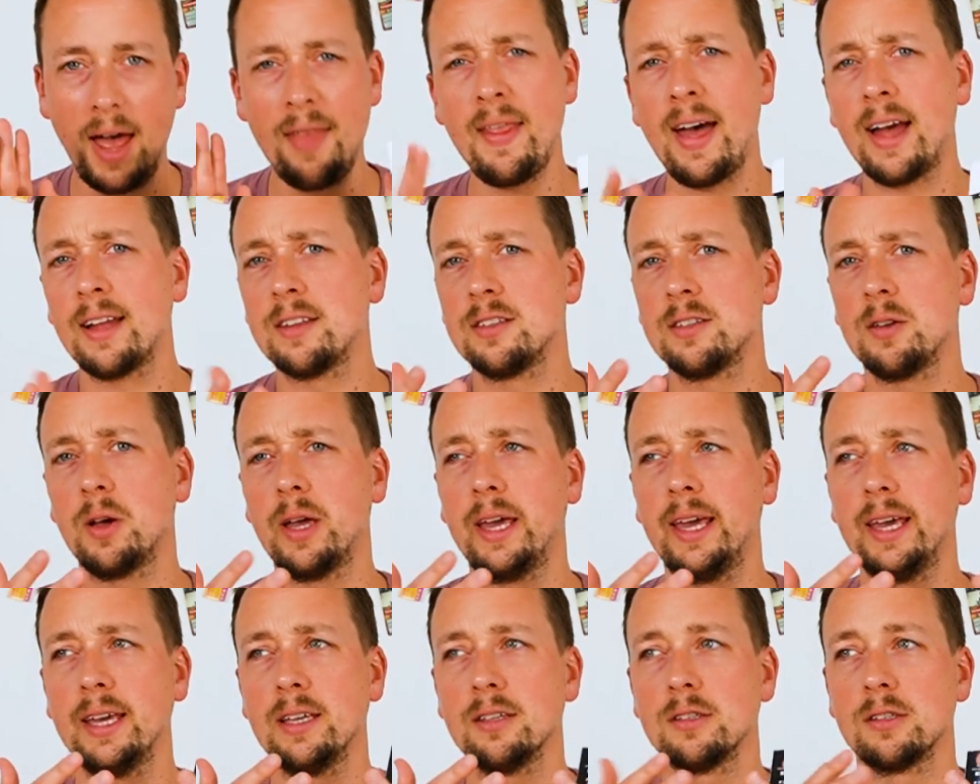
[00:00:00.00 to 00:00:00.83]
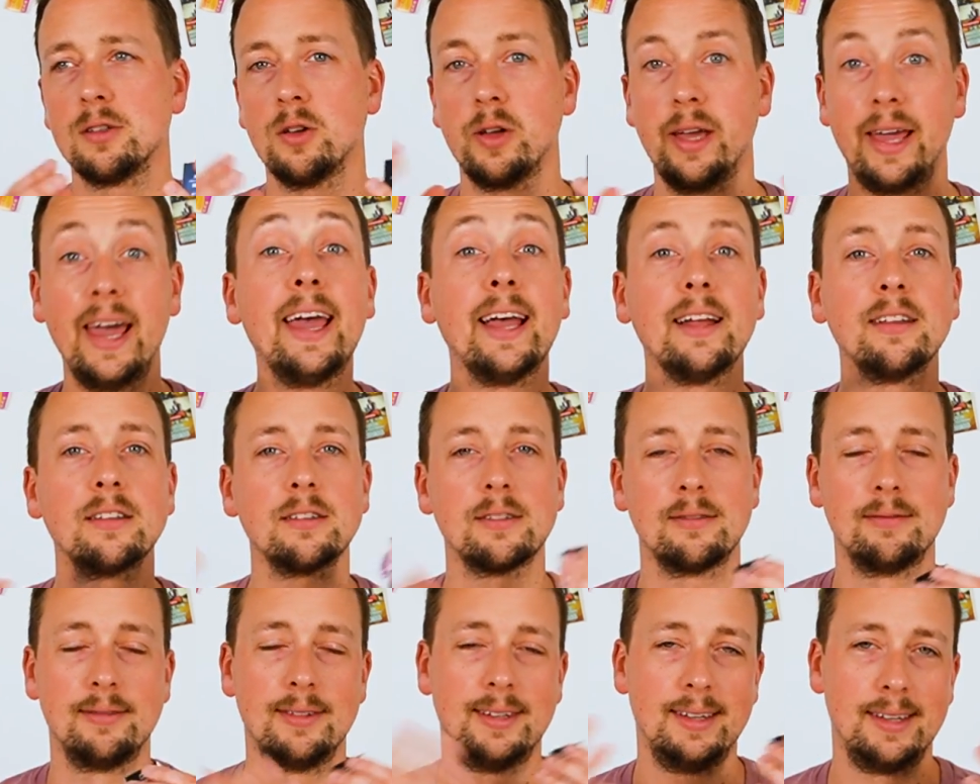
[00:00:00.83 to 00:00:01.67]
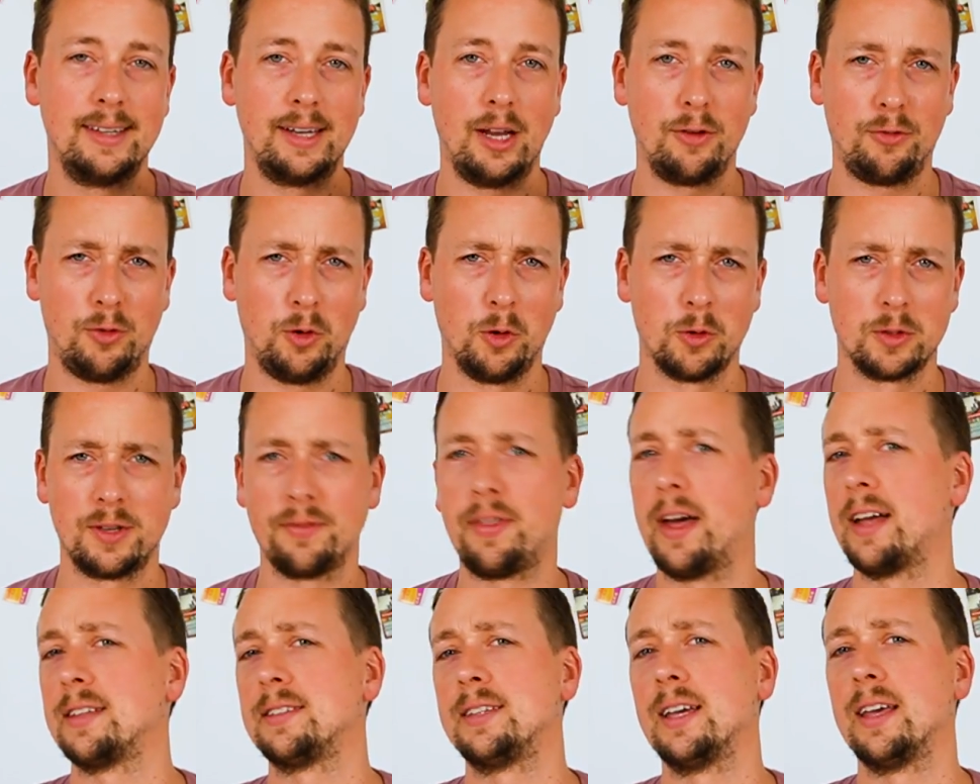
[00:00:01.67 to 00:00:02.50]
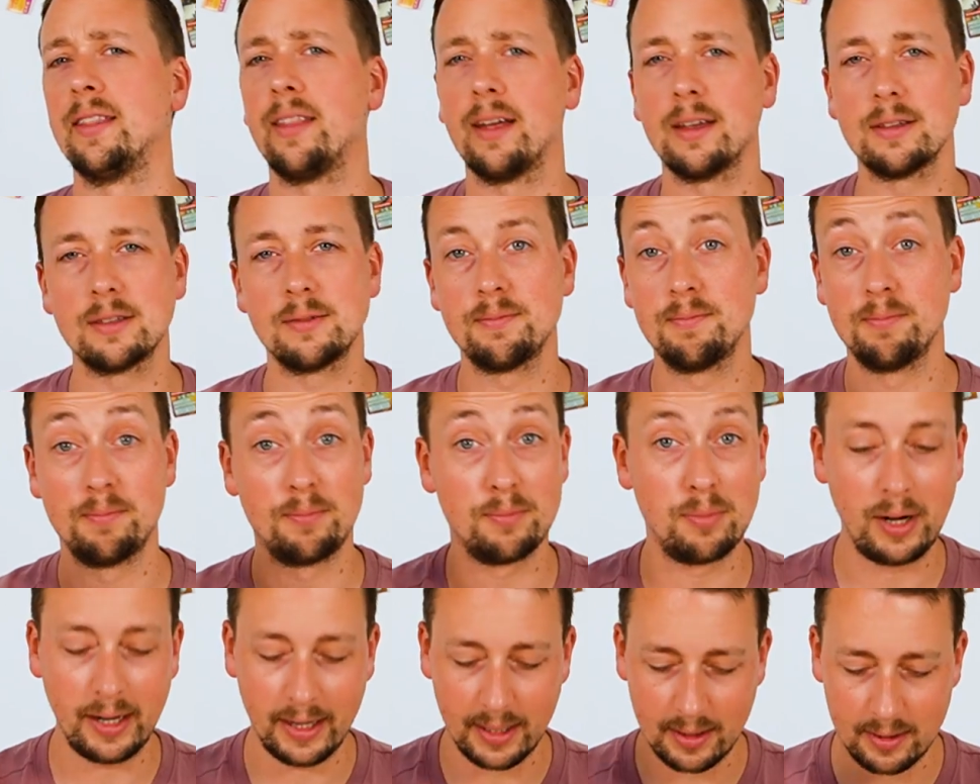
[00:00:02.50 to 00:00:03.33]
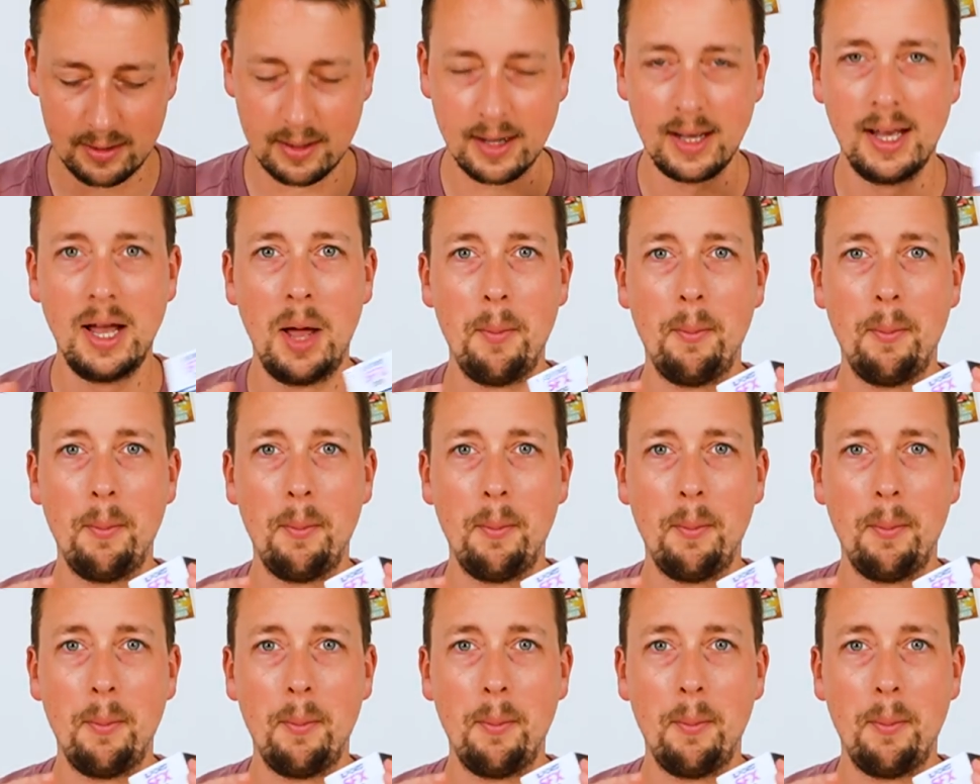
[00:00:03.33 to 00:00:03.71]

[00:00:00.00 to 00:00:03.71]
And that is it. Now, of course, if that's it, that's brilliant.